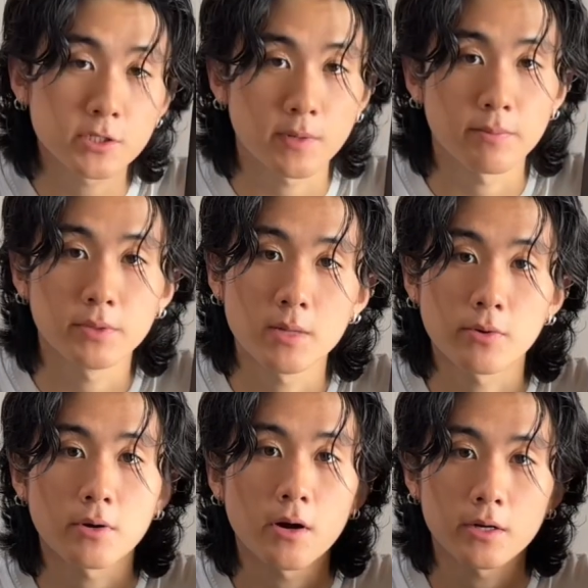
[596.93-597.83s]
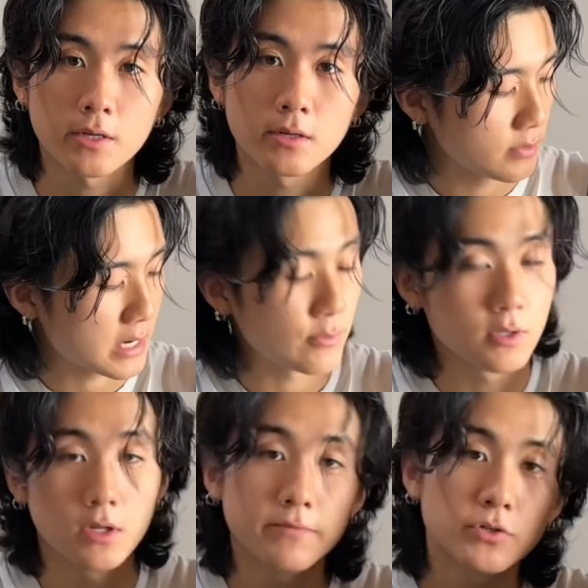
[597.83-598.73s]
by Playboi Carti. I would
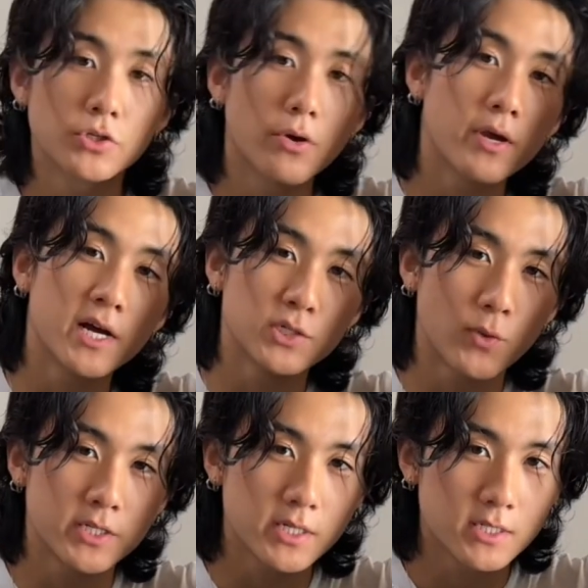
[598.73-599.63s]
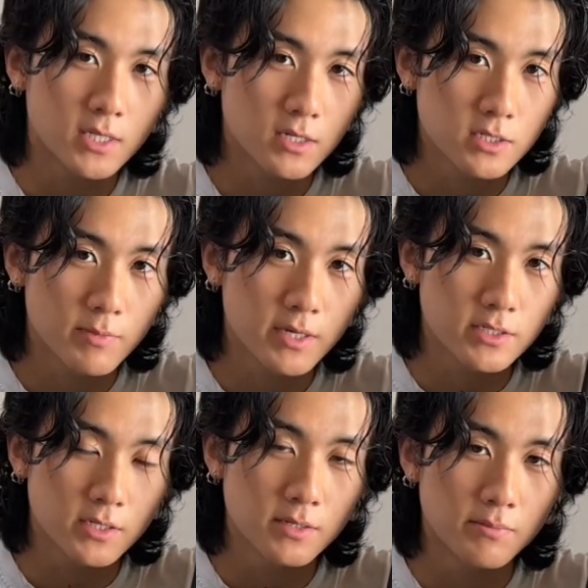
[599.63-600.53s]
love to show you guys what's inside this
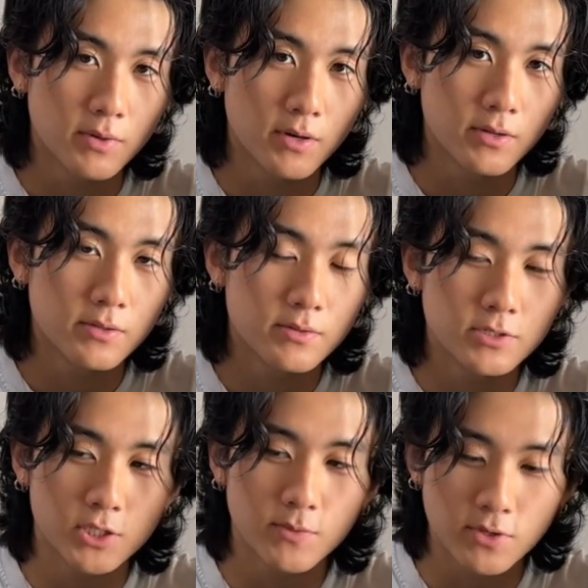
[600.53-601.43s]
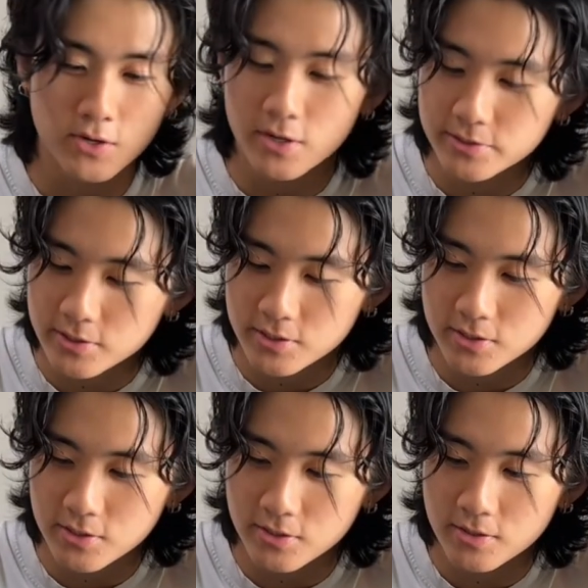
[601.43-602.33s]
magazine, but some of the contents in
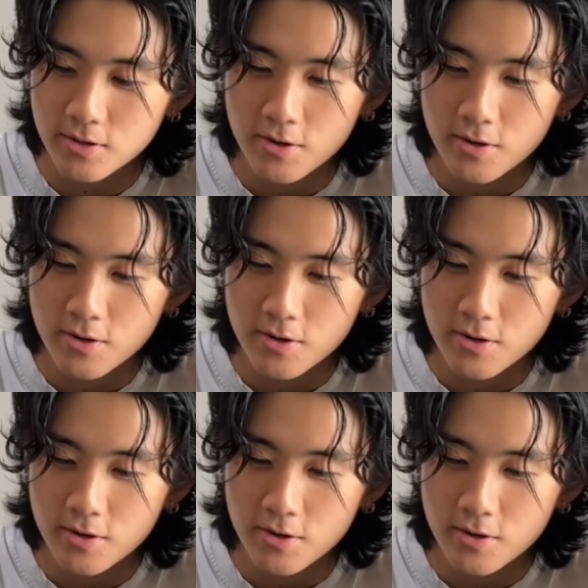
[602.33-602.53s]
here,